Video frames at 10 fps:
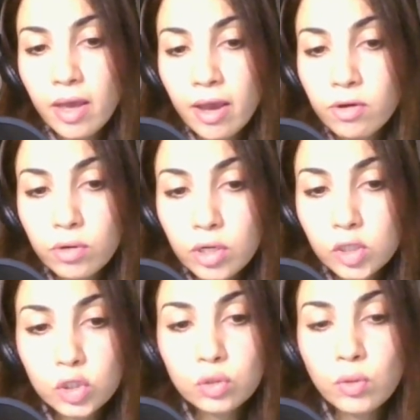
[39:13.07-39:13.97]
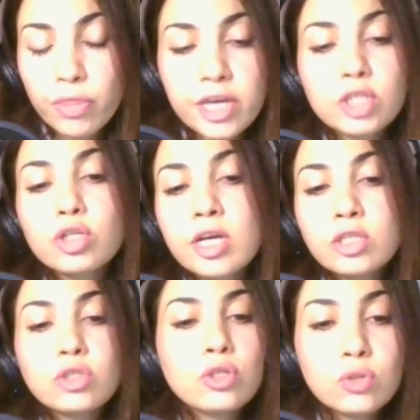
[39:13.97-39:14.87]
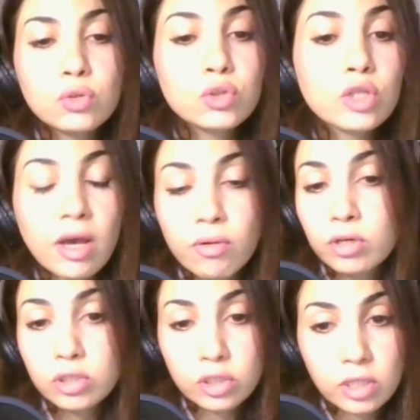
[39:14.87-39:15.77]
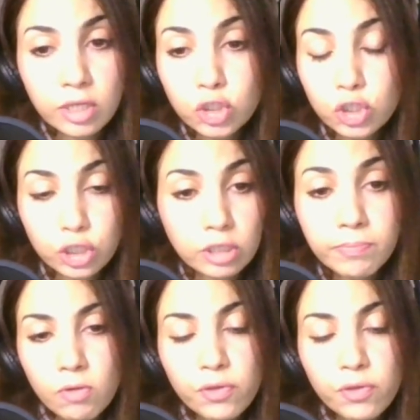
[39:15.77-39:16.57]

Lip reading: errors when they try to use our extension,